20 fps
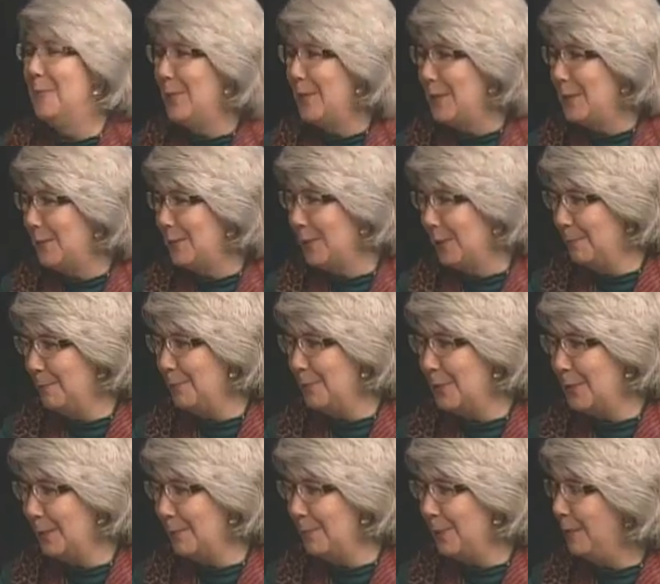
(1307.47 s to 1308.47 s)
So
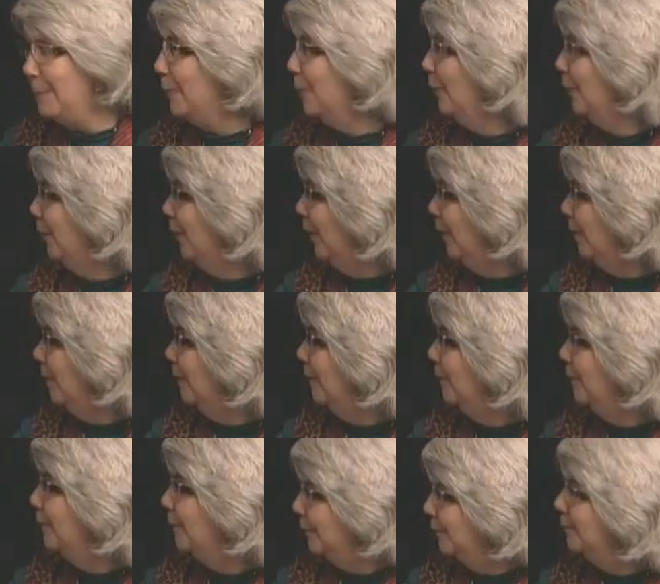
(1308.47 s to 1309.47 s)
some people
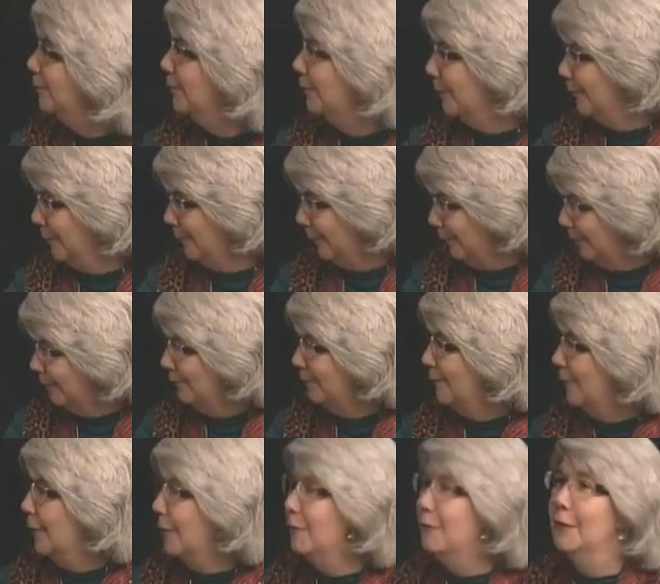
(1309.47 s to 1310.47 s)

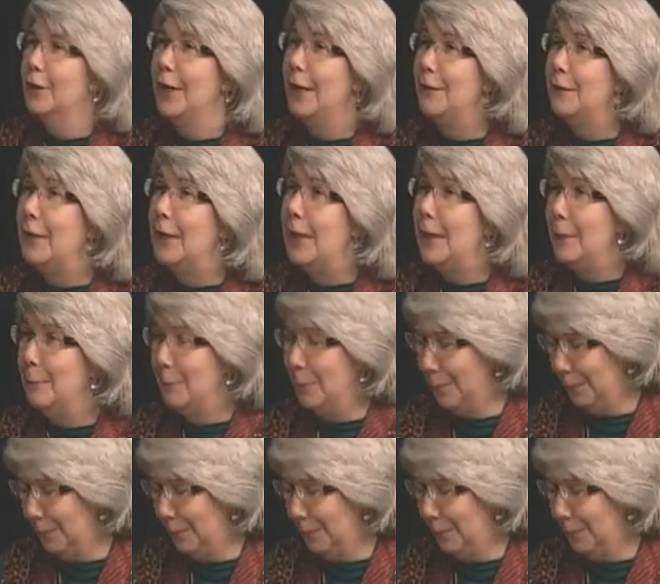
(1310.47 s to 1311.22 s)
forget the game.